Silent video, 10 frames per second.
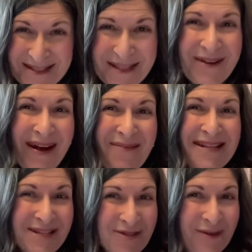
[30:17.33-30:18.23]
So I
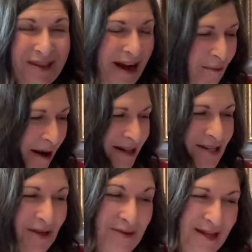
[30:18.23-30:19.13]
wasn't sure that I wanted to
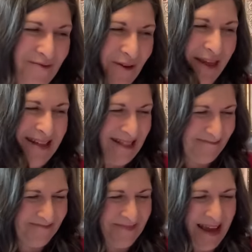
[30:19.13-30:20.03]
use it for this.
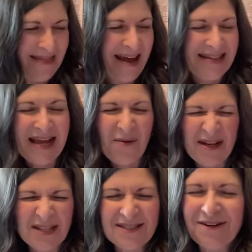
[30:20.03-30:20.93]
And that's how I
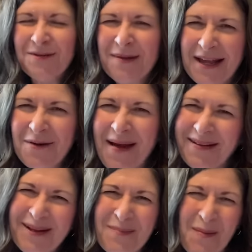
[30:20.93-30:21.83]
just started playing around a
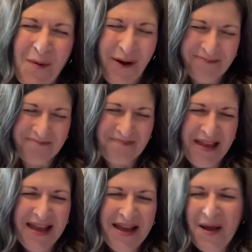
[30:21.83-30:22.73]
little bit more.
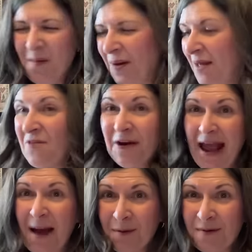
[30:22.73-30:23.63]
But I'm very
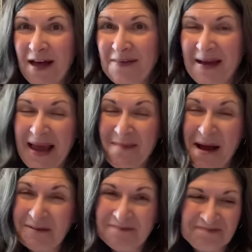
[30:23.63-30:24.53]
happy with how that came
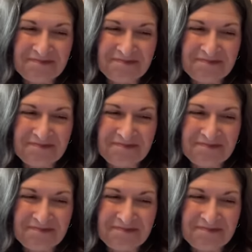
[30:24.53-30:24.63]
out.